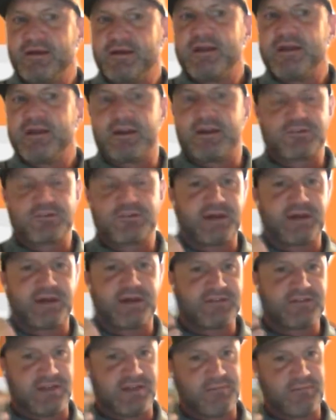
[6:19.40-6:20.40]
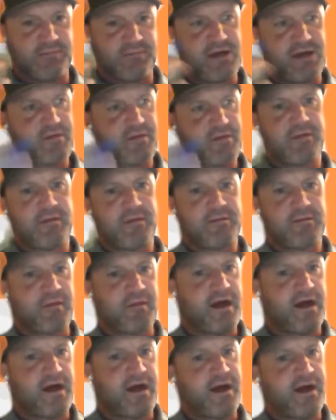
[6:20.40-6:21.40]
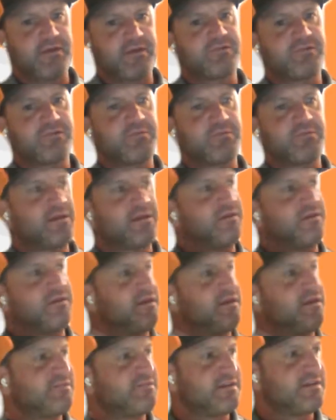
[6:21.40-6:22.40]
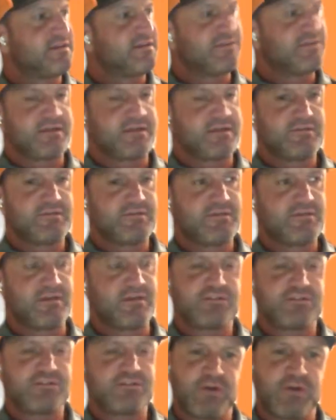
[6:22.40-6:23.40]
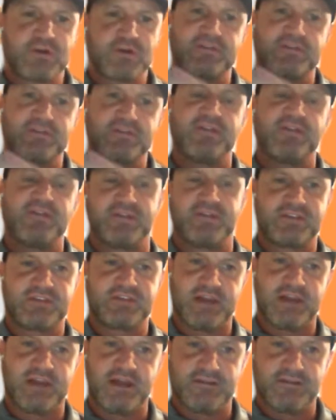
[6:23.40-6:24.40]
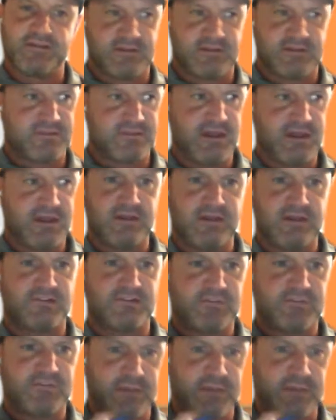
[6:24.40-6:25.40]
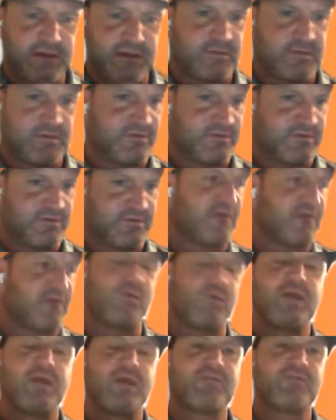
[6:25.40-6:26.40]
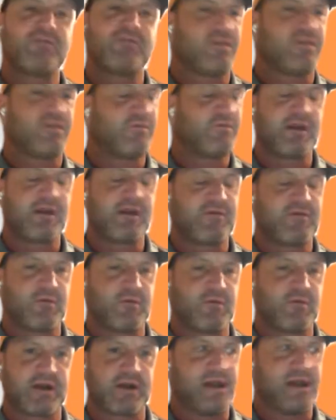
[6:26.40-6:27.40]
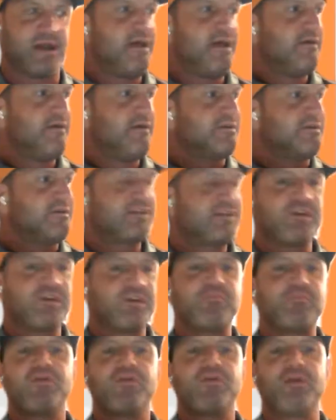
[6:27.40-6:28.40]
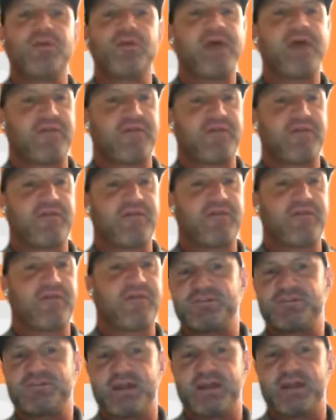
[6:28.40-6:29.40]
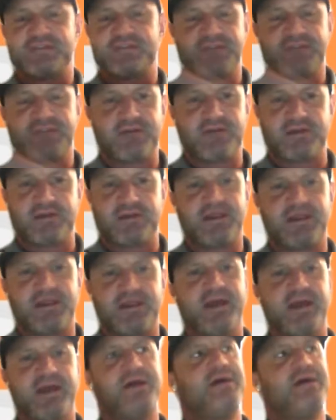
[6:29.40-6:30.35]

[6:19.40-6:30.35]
Here's what I see, blah, blah, blah, blah. You're spinning this, this, and this. Let's focus on this today. Let's get your spin numbers down, or whatever I'm working on. Let's get your club path down, which is at a 7 day.